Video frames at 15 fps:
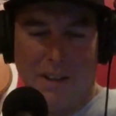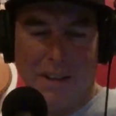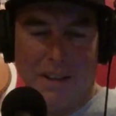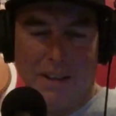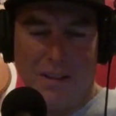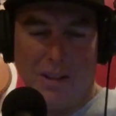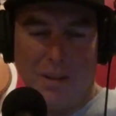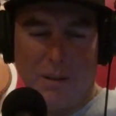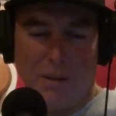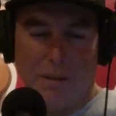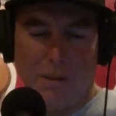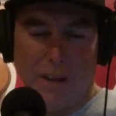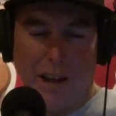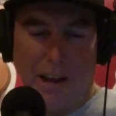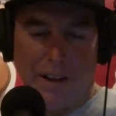So
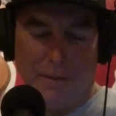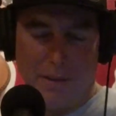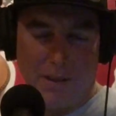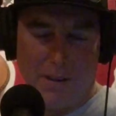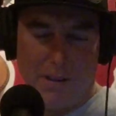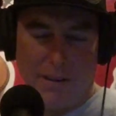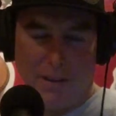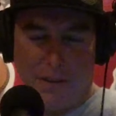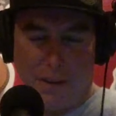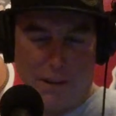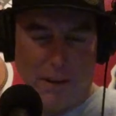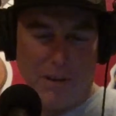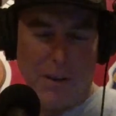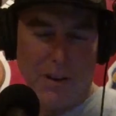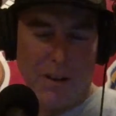yeah, if
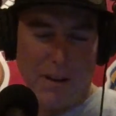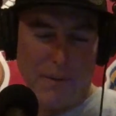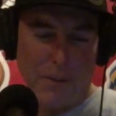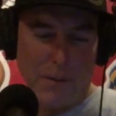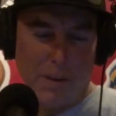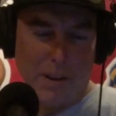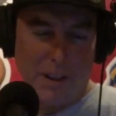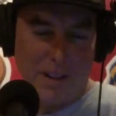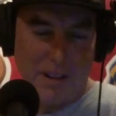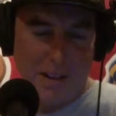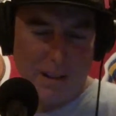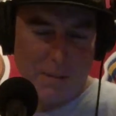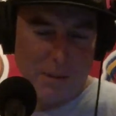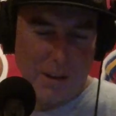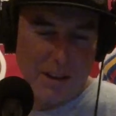you're looking for one, that's a
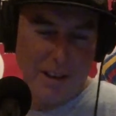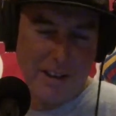good one.